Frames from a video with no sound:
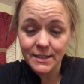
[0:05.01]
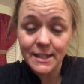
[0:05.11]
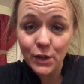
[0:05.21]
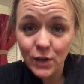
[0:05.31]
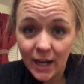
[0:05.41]

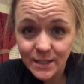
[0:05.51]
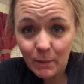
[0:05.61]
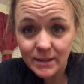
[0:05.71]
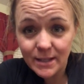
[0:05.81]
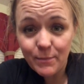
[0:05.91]
tell you guys
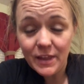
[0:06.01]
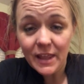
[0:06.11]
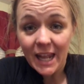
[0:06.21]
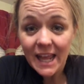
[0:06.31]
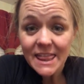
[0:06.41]
about something
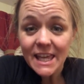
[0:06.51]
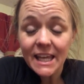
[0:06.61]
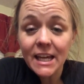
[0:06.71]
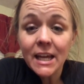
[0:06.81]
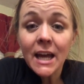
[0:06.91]
that I
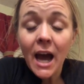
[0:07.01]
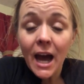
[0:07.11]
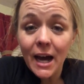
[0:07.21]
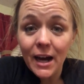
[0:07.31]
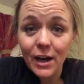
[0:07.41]
think
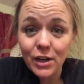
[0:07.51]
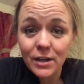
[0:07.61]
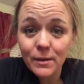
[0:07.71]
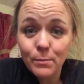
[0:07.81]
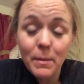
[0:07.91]

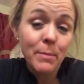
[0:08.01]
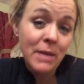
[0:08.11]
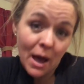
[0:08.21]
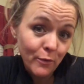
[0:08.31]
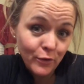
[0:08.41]
may be
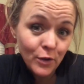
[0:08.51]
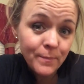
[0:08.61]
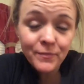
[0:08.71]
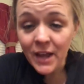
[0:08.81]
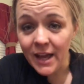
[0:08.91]
helpful.